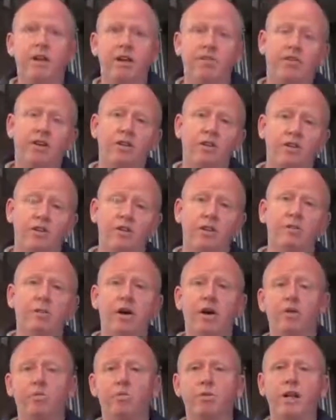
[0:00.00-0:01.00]
If the
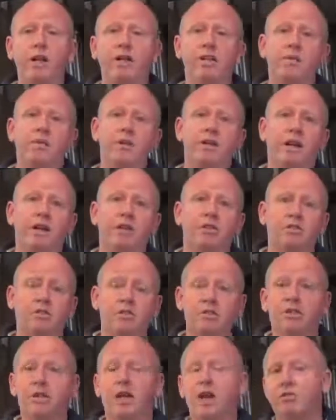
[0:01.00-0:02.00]
turbo needed to go at
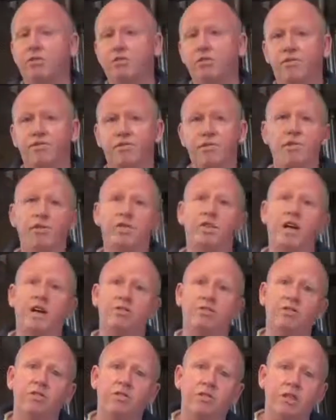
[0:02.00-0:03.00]
2,000 or
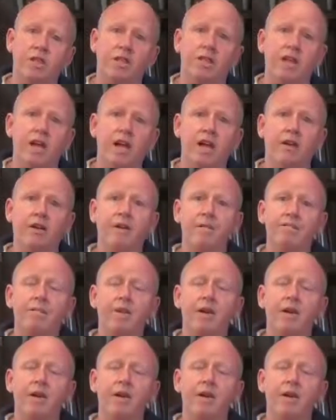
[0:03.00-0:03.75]
4,000, you did it then.